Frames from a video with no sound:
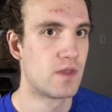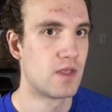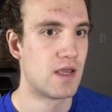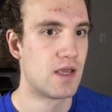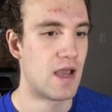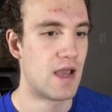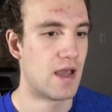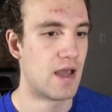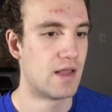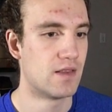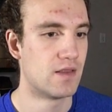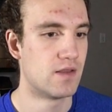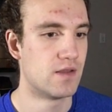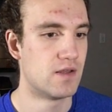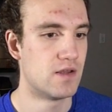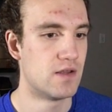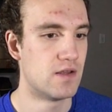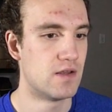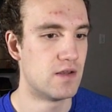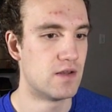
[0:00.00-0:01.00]
and
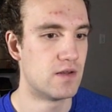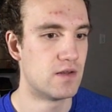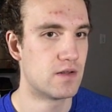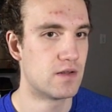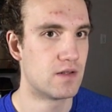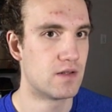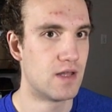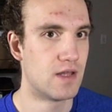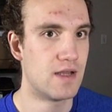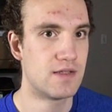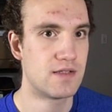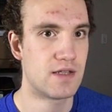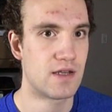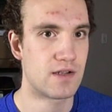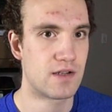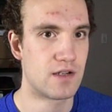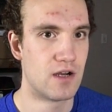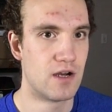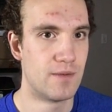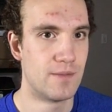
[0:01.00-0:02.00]
the lights
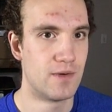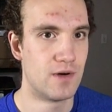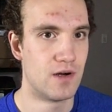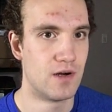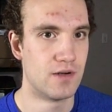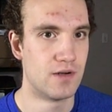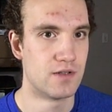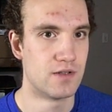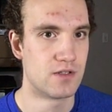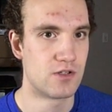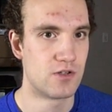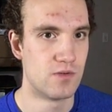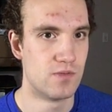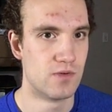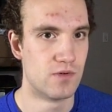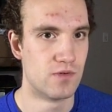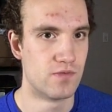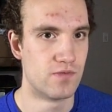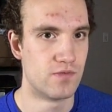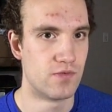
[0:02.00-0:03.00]
that come on a
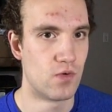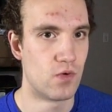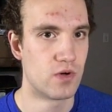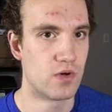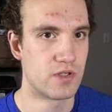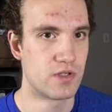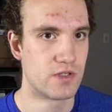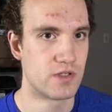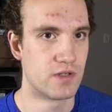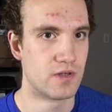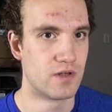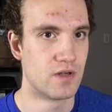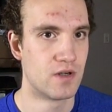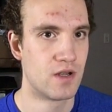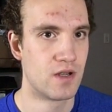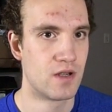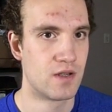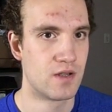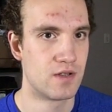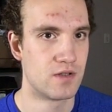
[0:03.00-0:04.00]
Subaru Forester
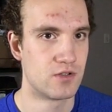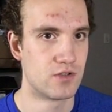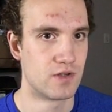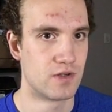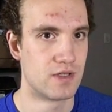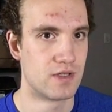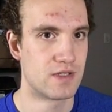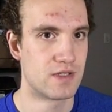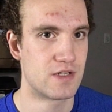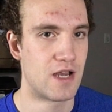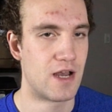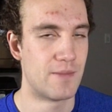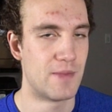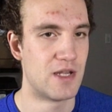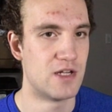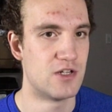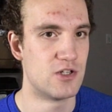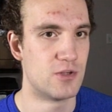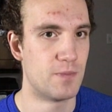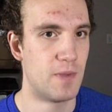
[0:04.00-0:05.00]
during this time
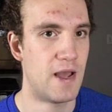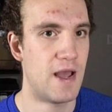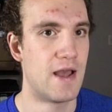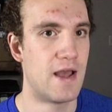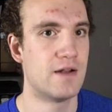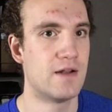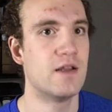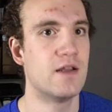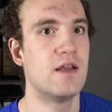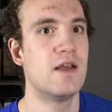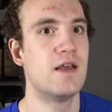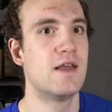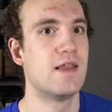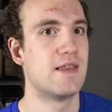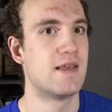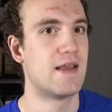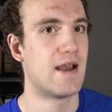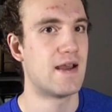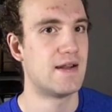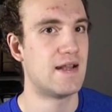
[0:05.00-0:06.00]
in Japan,
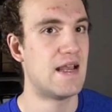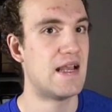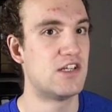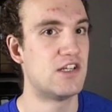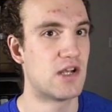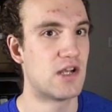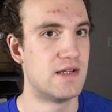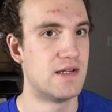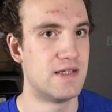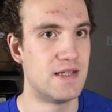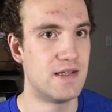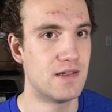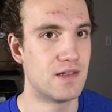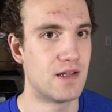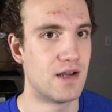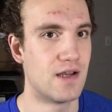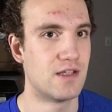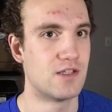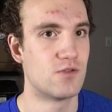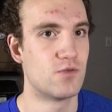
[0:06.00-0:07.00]
they had HID
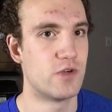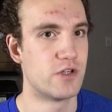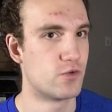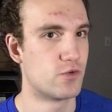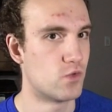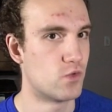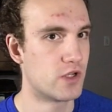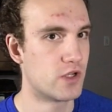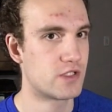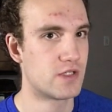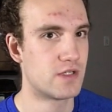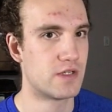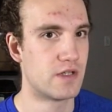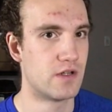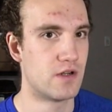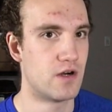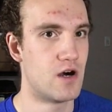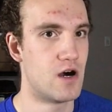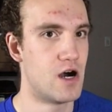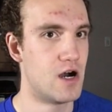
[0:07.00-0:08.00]
lights, which wasn't
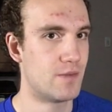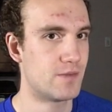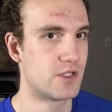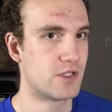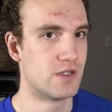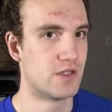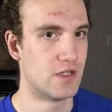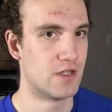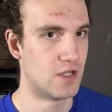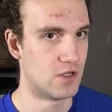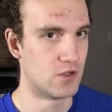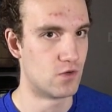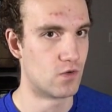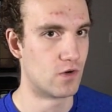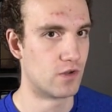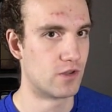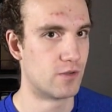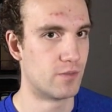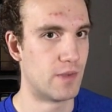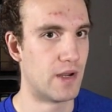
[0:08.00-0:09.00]
an option in
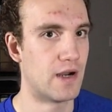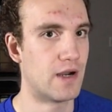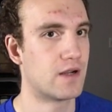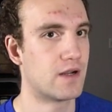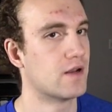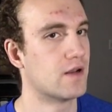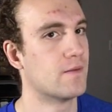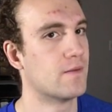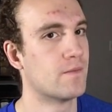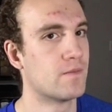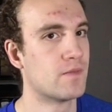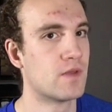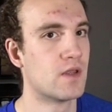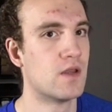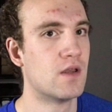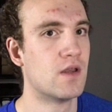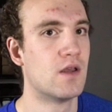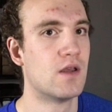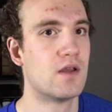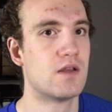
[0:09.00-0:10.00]
North America.
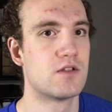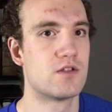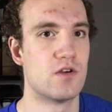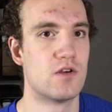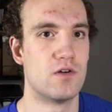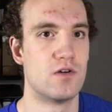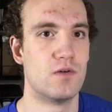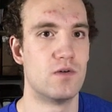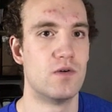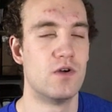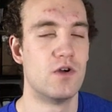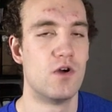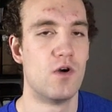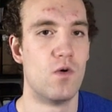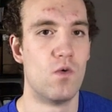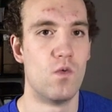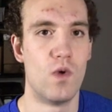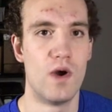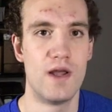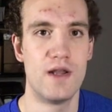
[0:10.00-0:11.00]
So
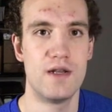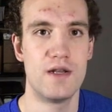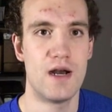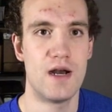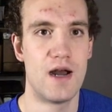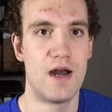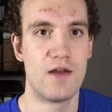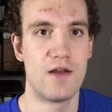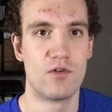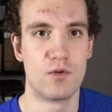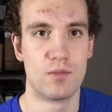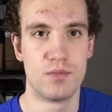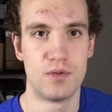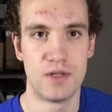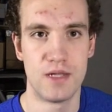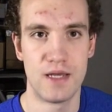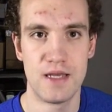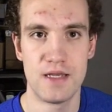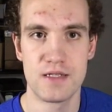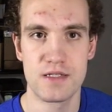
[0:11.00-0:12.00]
when I
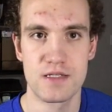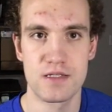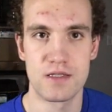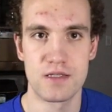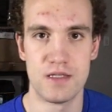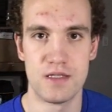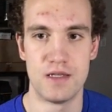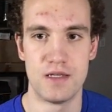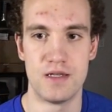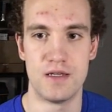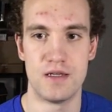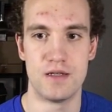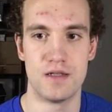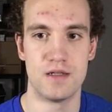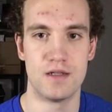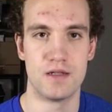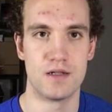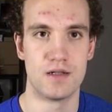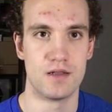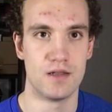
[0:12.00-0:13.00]
replaced the
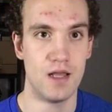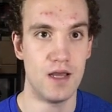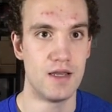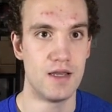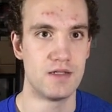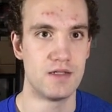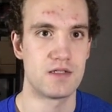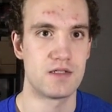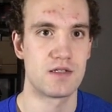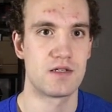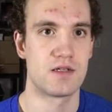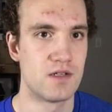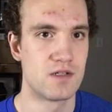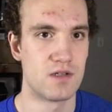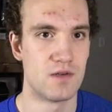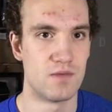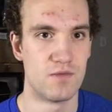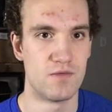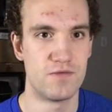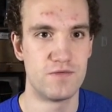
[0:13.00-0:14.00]
lights,
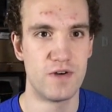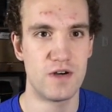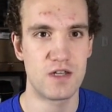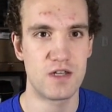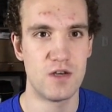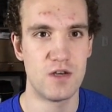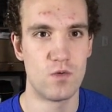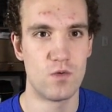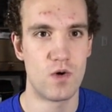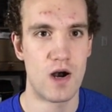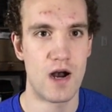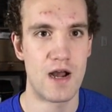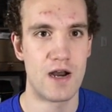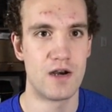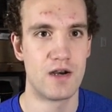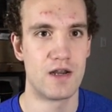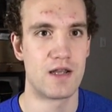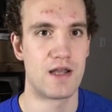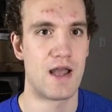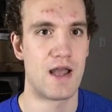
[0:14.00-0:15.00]
some funky wiring